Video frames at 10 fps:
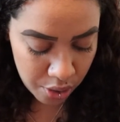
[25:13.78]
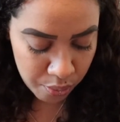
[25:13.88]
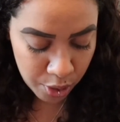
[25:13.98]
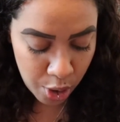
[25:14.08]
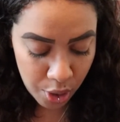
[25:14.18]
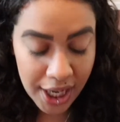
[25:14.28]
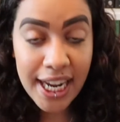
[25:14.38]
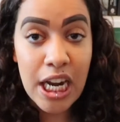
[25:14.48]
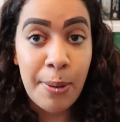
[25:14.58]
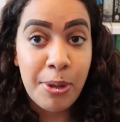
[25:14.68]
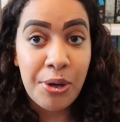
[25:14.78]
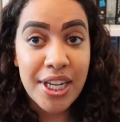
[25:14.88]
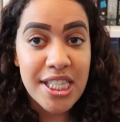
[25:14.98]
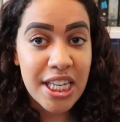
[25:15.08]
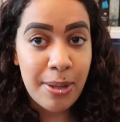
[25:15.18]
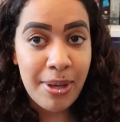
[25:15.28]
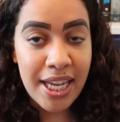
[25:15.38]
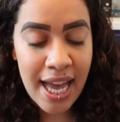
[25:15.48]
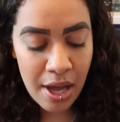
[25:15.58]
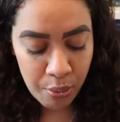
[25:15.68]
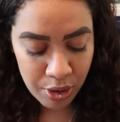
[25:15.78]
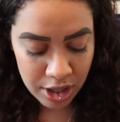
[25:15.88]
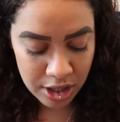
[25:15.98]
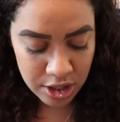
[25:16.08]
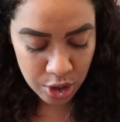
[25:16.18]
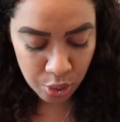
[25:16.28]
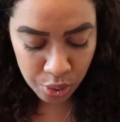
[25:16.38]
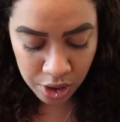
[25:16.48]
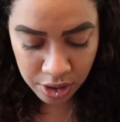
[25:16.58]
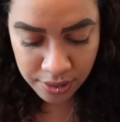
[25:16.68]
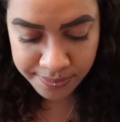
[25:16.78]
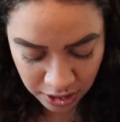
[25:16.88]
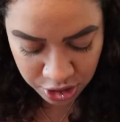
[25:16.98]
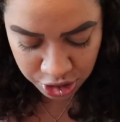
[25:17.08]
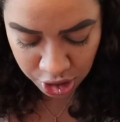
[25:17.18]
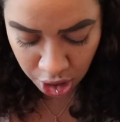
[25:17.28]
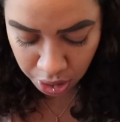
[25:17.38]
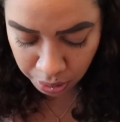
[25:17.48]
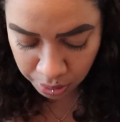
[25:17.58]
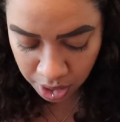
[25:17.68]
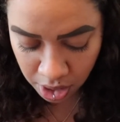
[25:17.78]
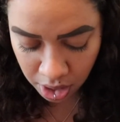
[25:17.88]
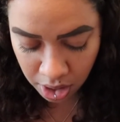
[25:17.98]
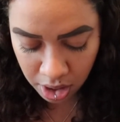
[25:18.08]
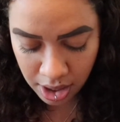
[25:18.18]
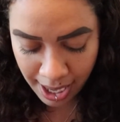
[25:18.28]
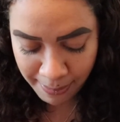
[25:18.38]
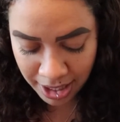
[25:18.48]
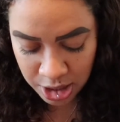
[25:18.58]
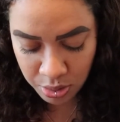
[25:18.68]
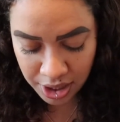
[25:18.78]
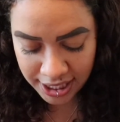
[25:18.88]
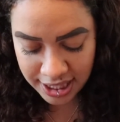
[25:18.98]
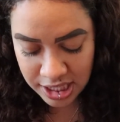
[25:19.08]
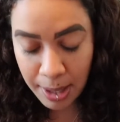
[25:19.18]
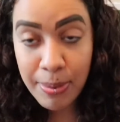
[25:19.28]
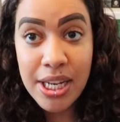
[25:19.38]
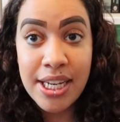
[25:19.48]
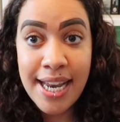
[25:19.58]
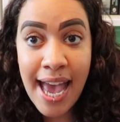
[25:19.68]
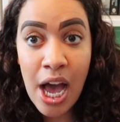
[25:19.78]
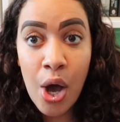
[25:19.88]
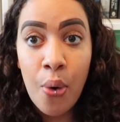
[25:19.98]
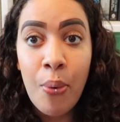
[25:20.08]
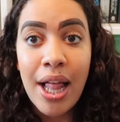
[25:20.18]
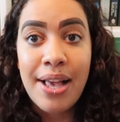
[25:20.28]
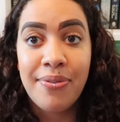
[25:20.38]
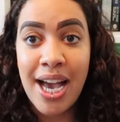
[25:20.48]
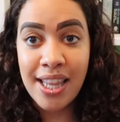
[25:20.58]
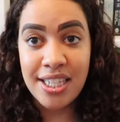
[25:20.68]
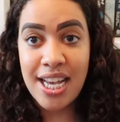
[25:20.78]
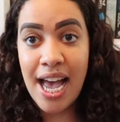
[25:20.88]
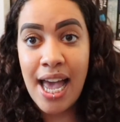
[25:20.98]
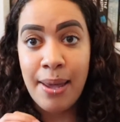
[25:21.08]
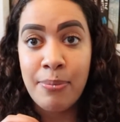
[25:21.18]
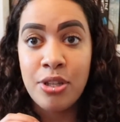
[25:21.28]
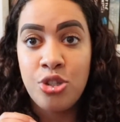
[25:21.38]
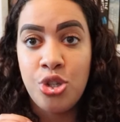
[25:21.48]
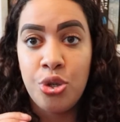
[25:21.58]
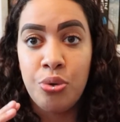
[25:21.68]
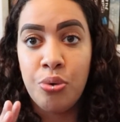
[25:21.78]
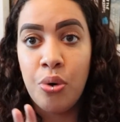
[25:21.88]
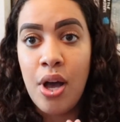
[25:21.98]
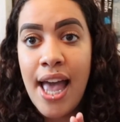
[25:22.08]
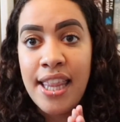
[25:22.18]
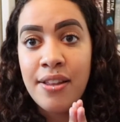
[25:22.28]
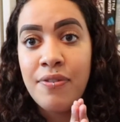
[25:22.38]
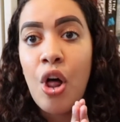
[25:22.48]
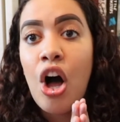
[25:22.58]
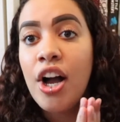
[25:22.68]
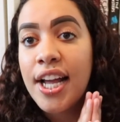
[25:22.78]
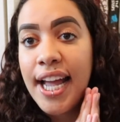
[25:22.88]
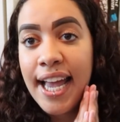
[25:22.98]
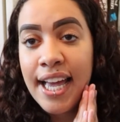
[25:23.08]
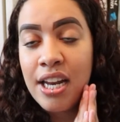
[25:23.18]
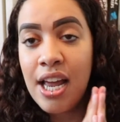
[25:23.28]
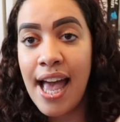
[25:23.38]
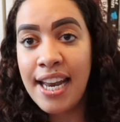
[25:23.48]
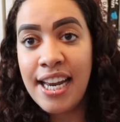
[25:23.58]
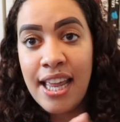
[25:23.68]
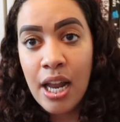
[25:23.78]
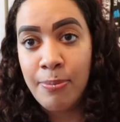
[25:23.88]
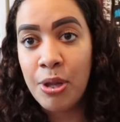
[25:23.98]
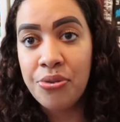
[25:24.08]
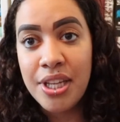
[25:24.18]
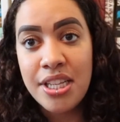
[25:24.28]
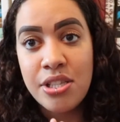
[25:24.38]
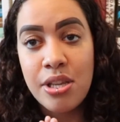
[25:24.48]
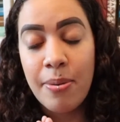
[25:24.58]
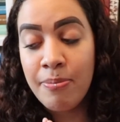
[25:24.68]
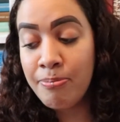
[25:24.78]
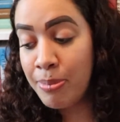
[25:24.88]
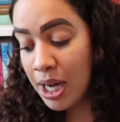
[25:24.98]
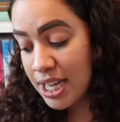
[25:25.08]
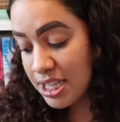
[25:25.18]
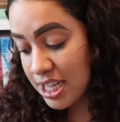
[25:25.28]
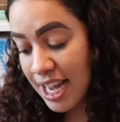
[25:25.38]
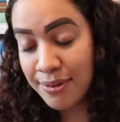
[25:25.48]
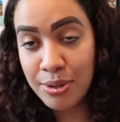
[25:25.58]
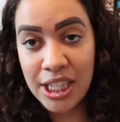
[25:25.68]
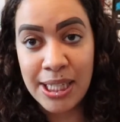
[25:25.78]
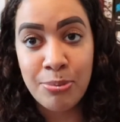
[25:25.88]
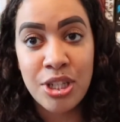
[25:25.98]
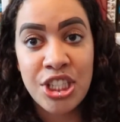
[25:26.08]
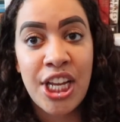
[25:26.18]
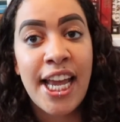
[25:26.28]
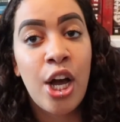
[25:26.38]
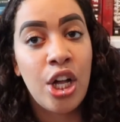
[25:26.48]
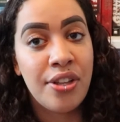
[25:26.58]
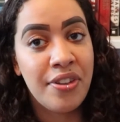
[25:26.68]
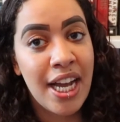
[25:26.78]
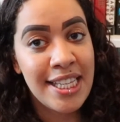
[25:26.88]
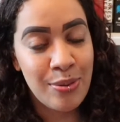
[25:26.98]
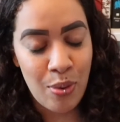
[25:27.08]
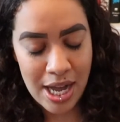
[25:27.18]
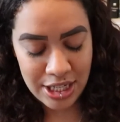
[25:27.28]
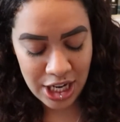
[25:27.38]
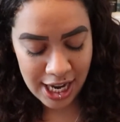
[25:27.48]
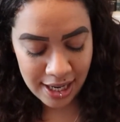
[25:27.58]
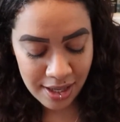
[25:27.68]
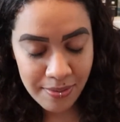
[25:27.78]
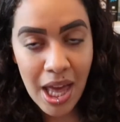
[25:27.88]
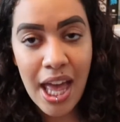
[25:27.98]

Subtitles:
recording and uploading is going to be yet with school. So I might as well get this up now while I've got the time to end the vlog and edit and upload this. But I really appreciate all of you guys watching